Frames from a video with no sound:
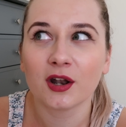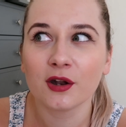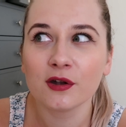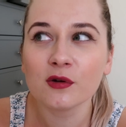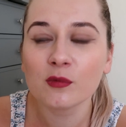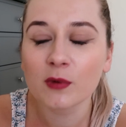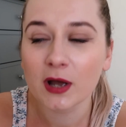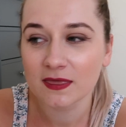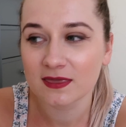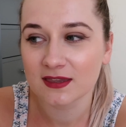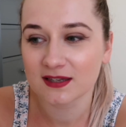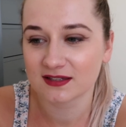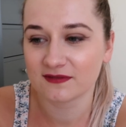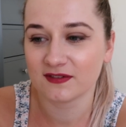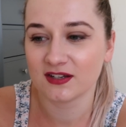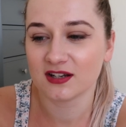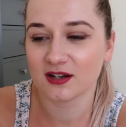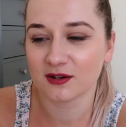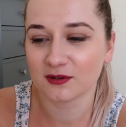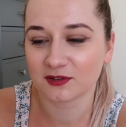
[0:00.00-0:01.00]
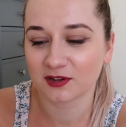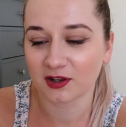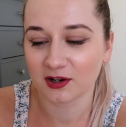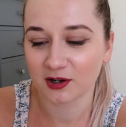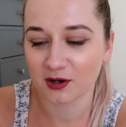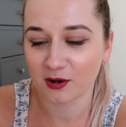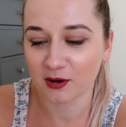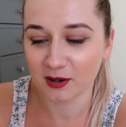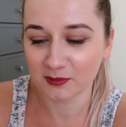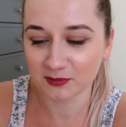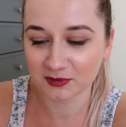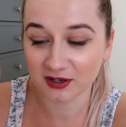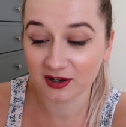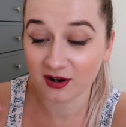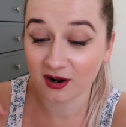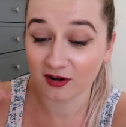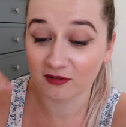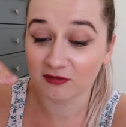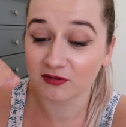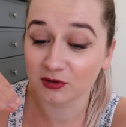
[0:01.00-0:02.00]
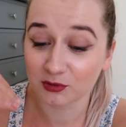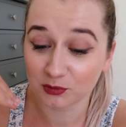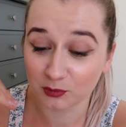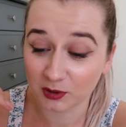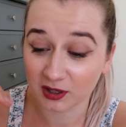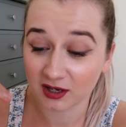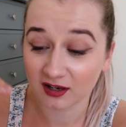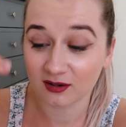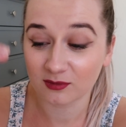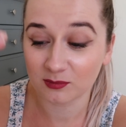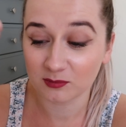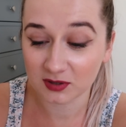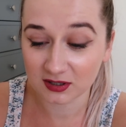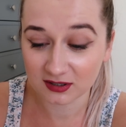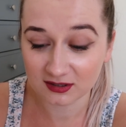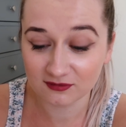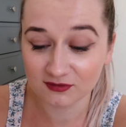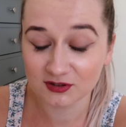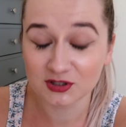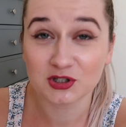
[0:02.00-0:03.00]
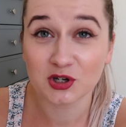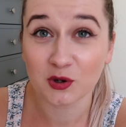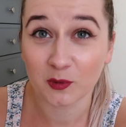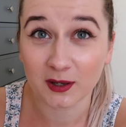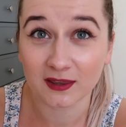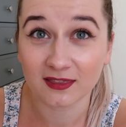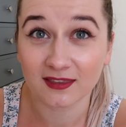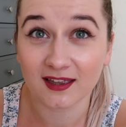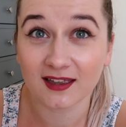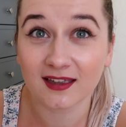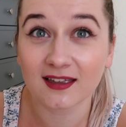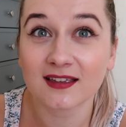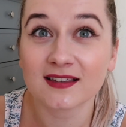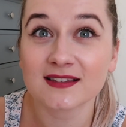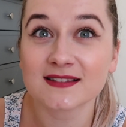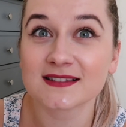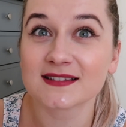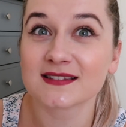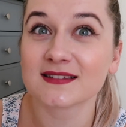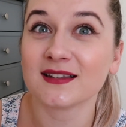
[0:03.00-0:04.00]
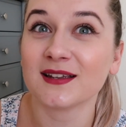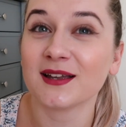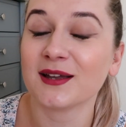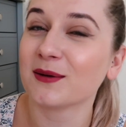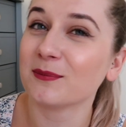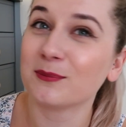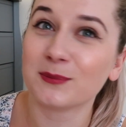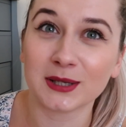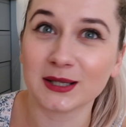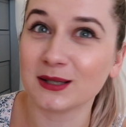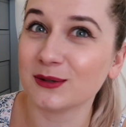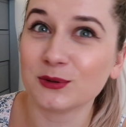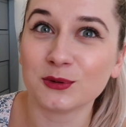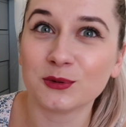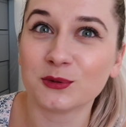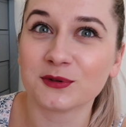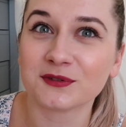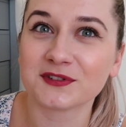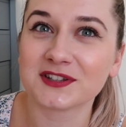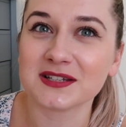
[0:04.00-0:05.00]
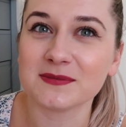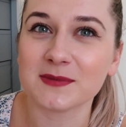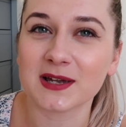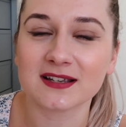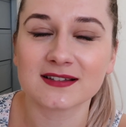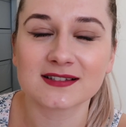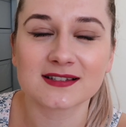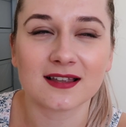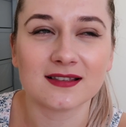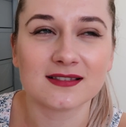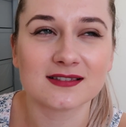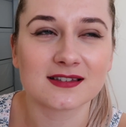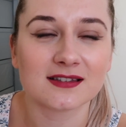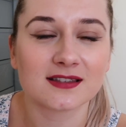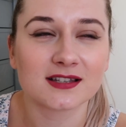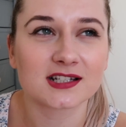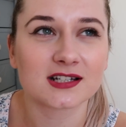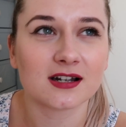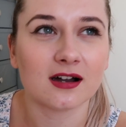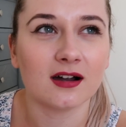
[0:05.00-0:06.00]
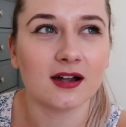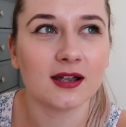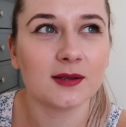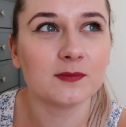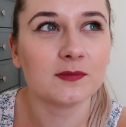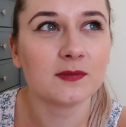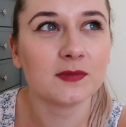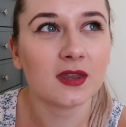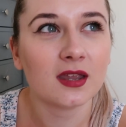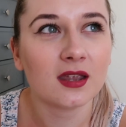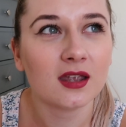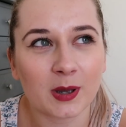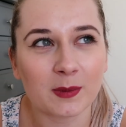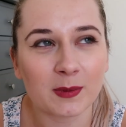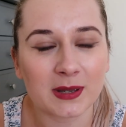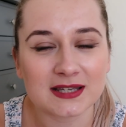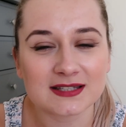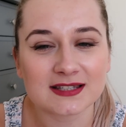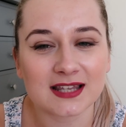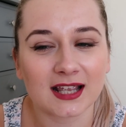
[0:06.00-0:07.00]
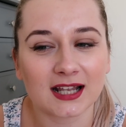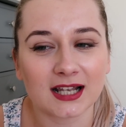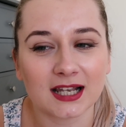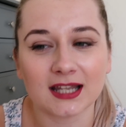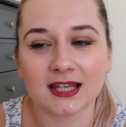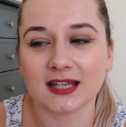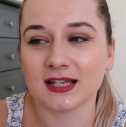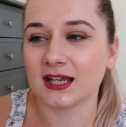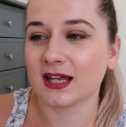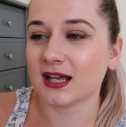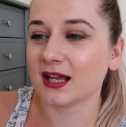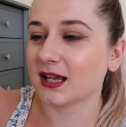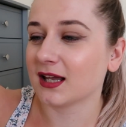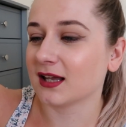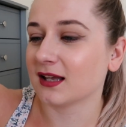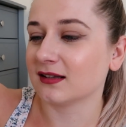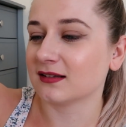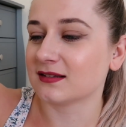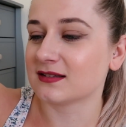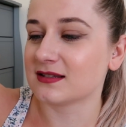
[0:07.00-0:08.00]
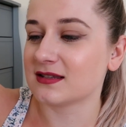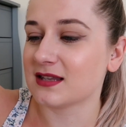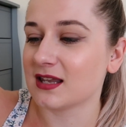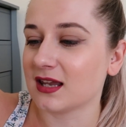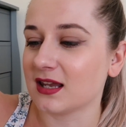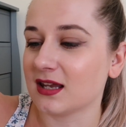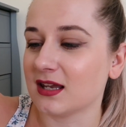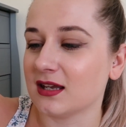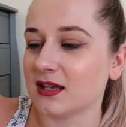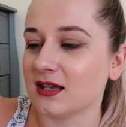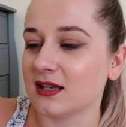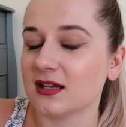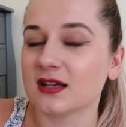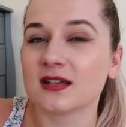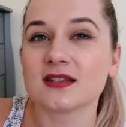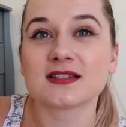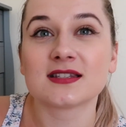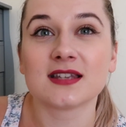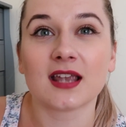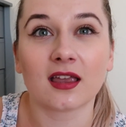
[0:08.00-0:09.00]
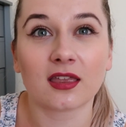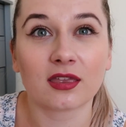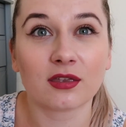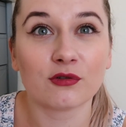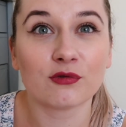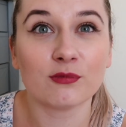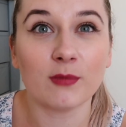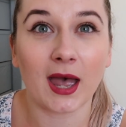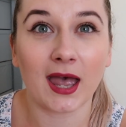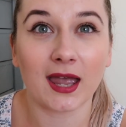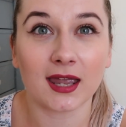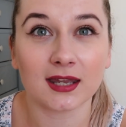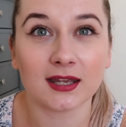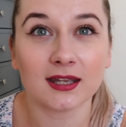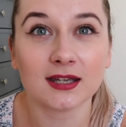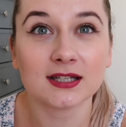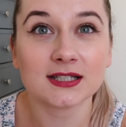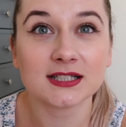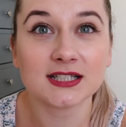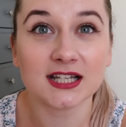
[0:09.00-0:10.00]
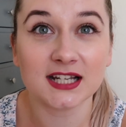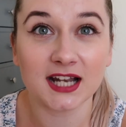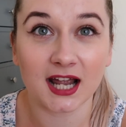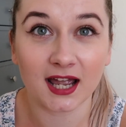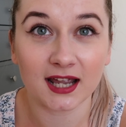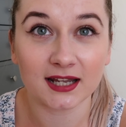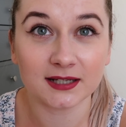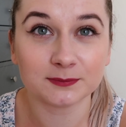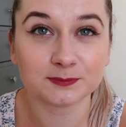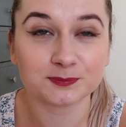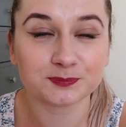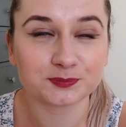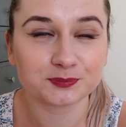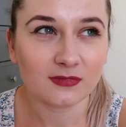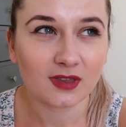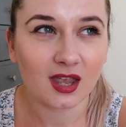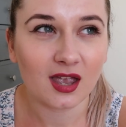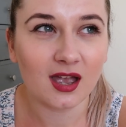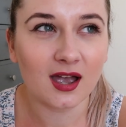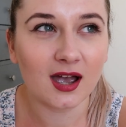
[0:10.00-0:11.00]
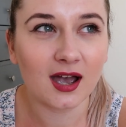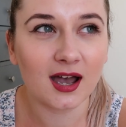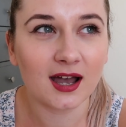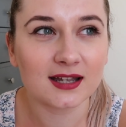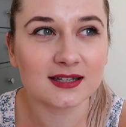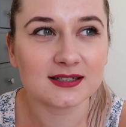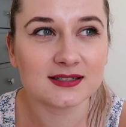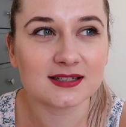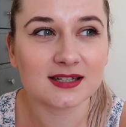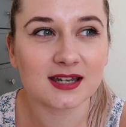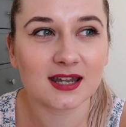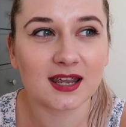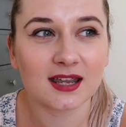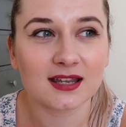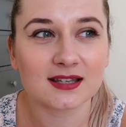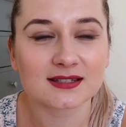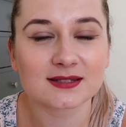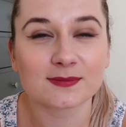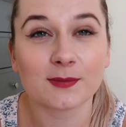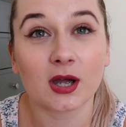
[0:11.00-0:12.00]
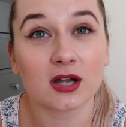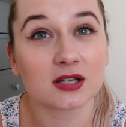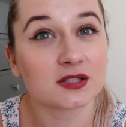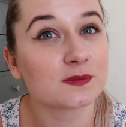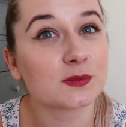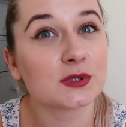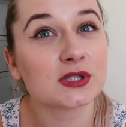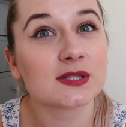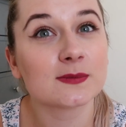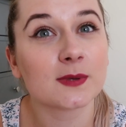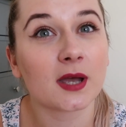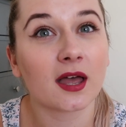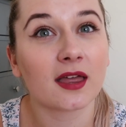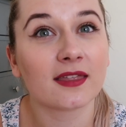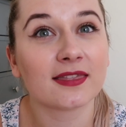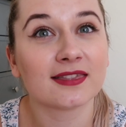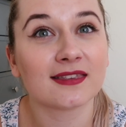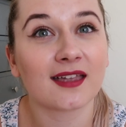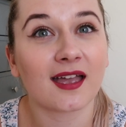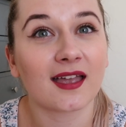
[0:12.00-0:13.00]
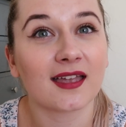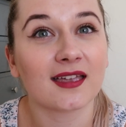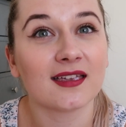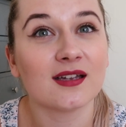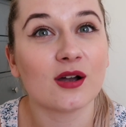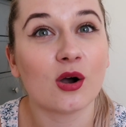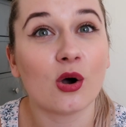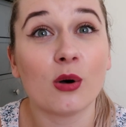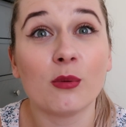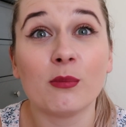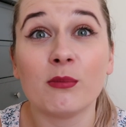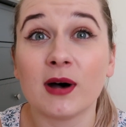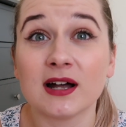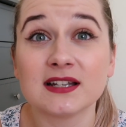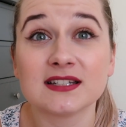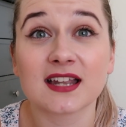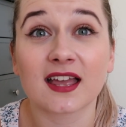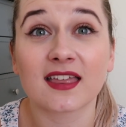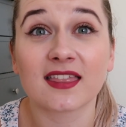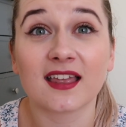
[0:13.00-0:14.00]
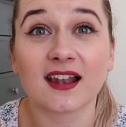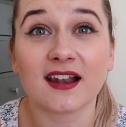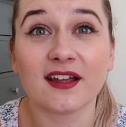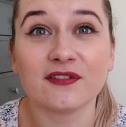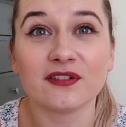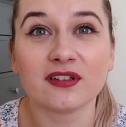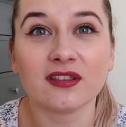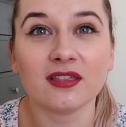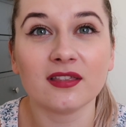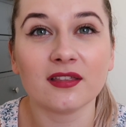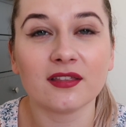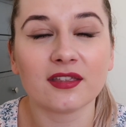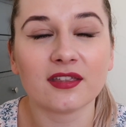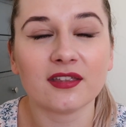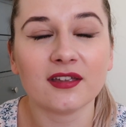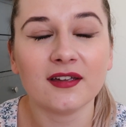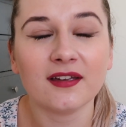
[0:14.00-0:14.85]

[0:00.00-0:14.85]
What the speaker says: don't know when this video is gonna go up, so it kind of feels weird me even doing this, but it'll obviously make sense at the time. But basically it is the 6th of May today and it's my husband's birthday on Monday the 11th.